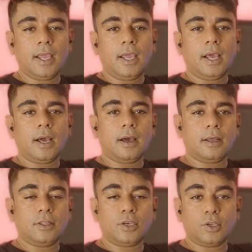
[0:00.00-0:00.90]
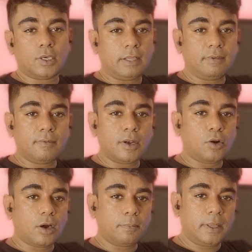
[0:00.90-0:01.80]
that your TV will
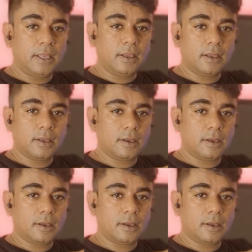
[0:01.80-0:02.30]
not be